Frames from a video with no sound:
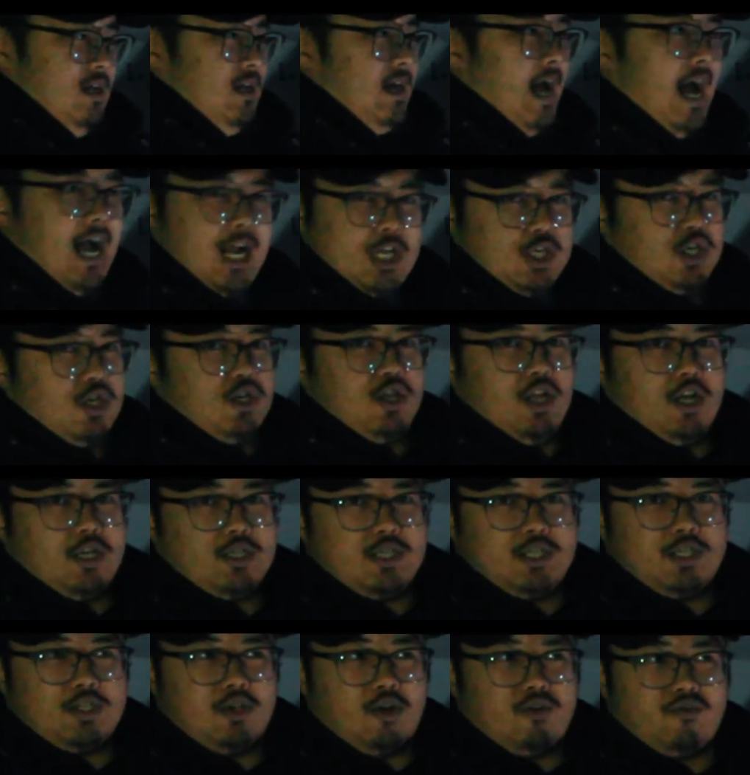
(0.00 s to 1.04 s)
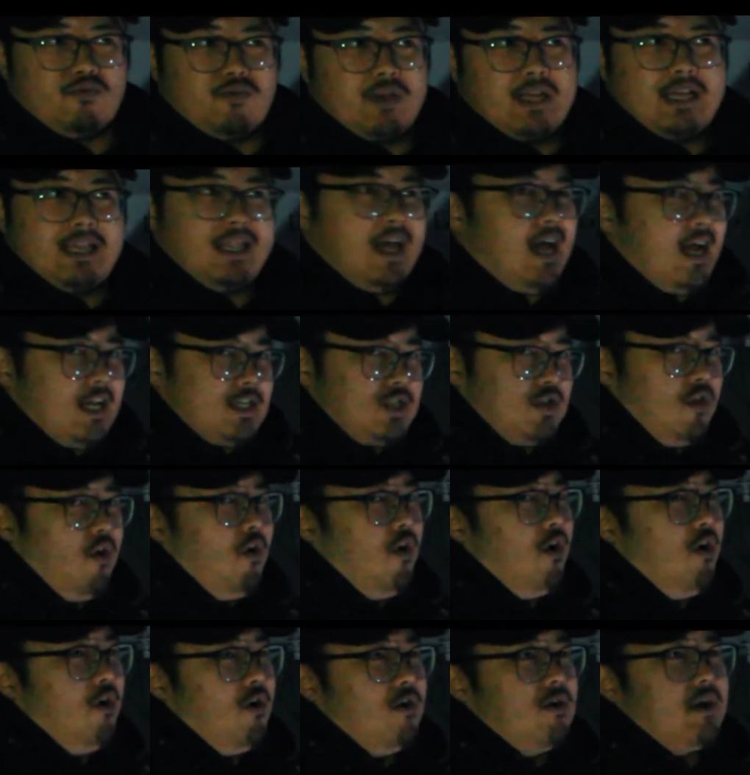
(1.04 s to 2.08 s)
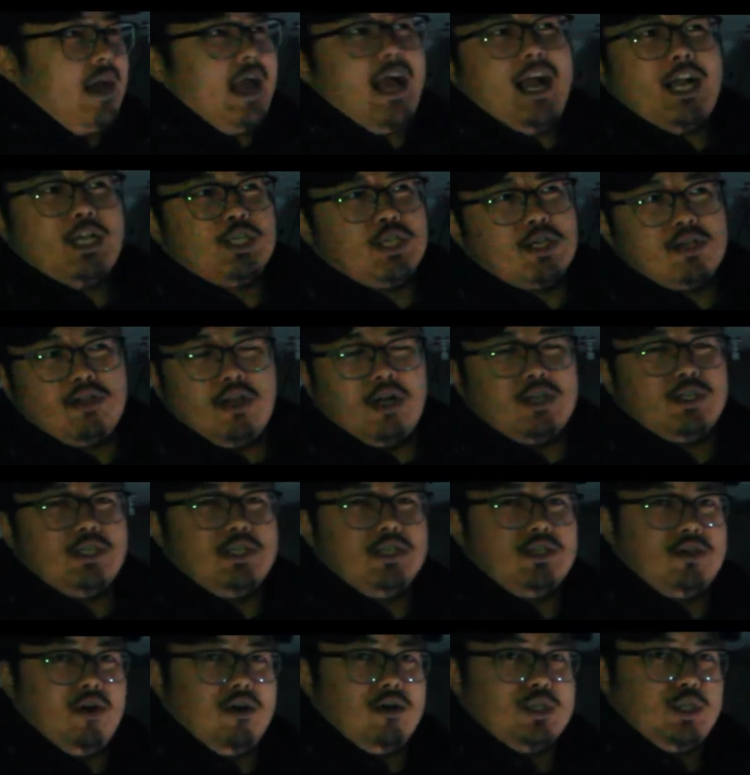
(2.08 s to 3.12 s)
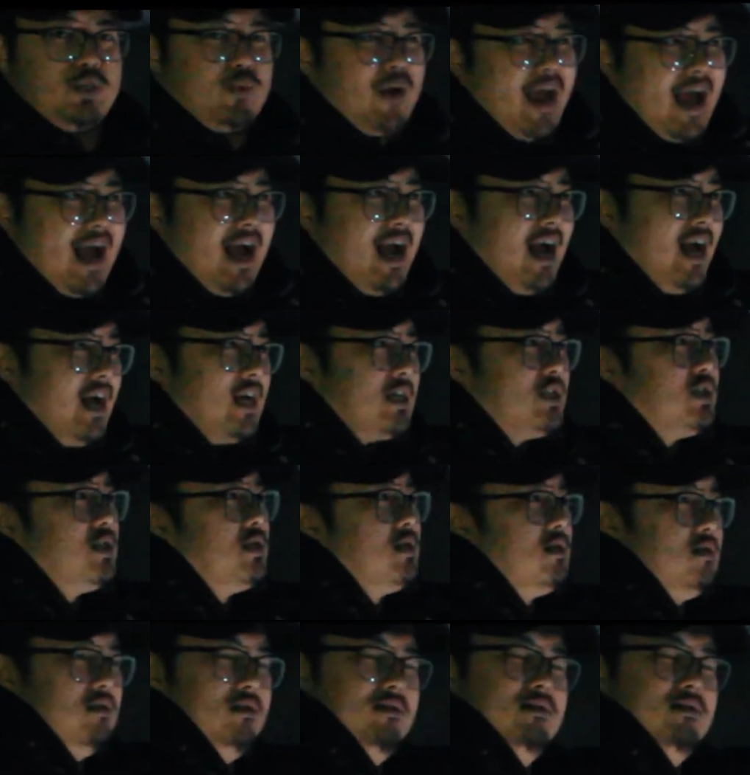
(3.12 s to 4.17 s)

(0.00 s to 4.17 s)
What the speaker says: Action clutches don't really last long, Action clutches are trash,